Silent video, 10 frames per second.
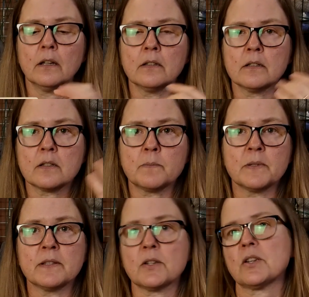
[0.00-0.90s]

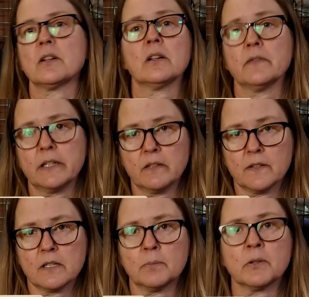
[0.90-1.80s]
disposition of it. If
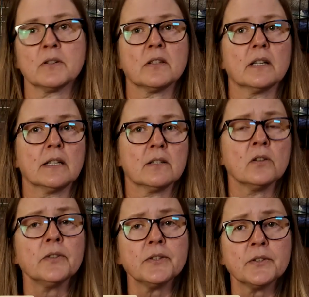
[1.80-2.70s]
it's a person that I
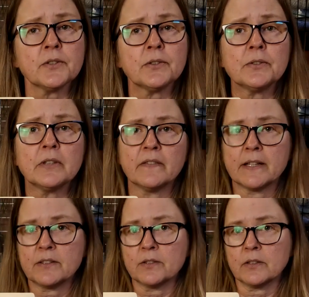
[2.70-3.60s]
sold it to, if
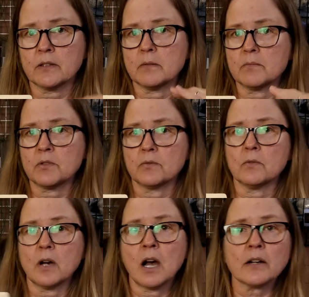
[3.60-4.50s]
I took them
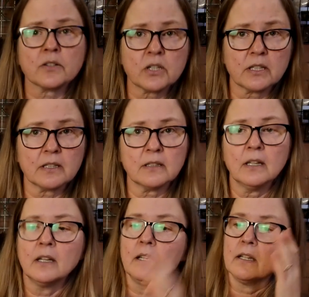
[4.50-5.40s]
to auction,
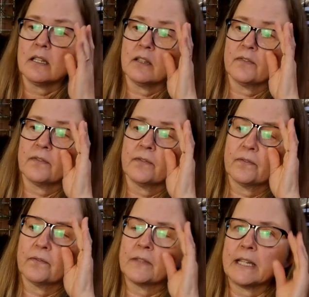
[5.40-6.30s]
if
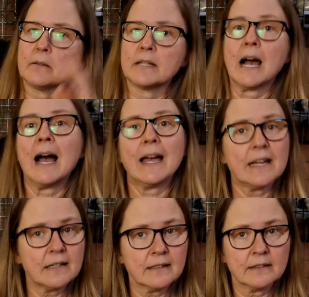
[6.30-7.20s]
they
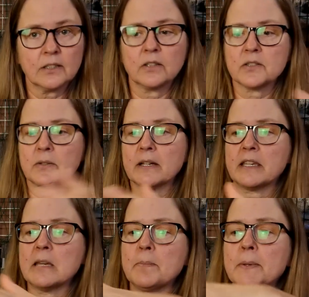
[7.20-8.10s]
died, you know, so I'll
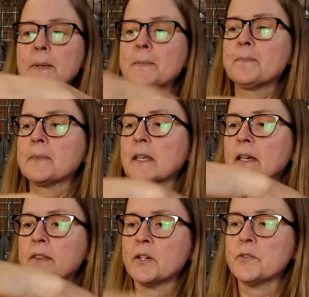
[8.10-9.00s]
keep
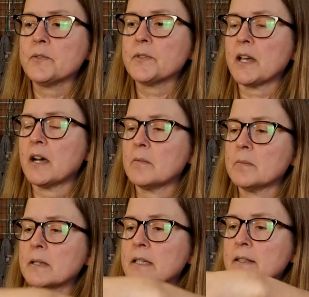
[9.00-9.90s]
those
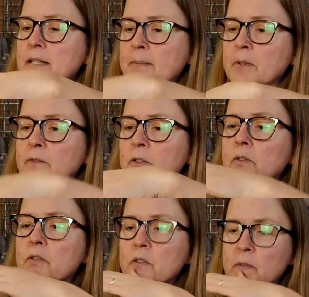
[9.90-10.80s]
in separate
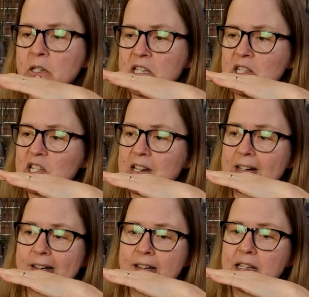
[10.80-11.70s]
folders for each
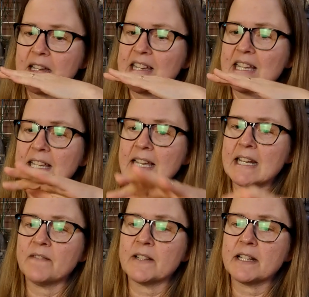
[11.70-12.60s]
year.
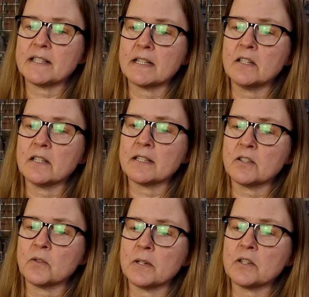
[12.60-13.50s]
And if it is a
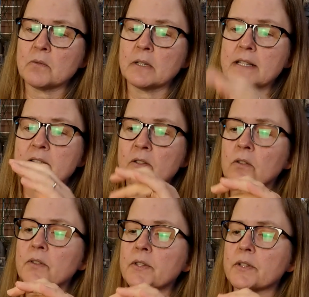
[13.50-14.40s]
situation where I
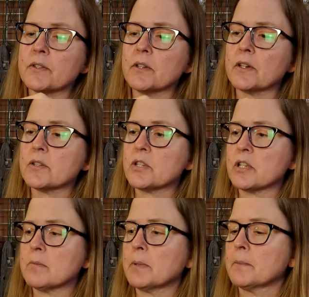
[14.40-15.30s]
sold the sheep,